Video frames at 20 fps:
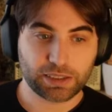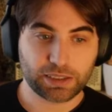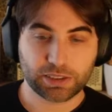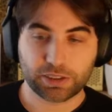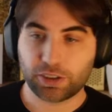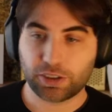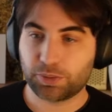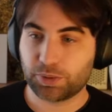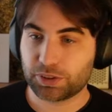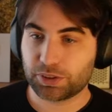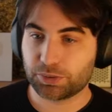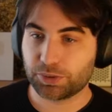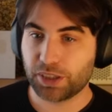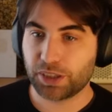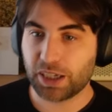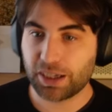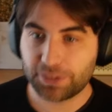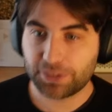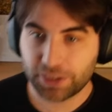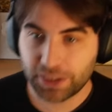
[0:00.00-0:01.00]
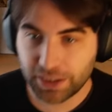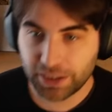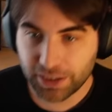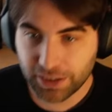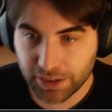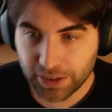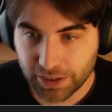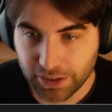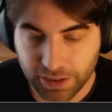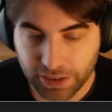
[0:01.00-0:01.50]
comment we have
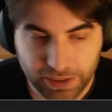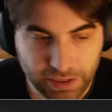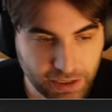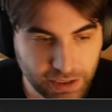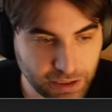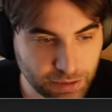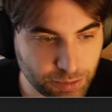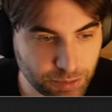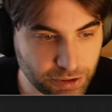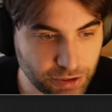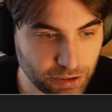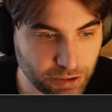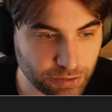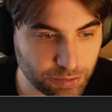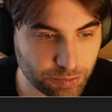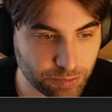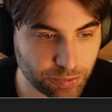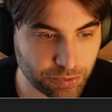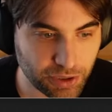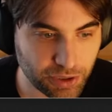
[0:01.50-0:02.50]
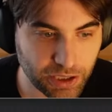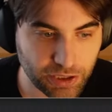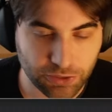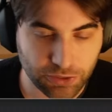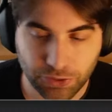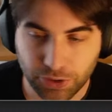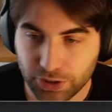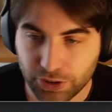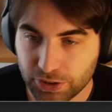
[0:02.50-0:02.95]
here is a little bit of brain rot,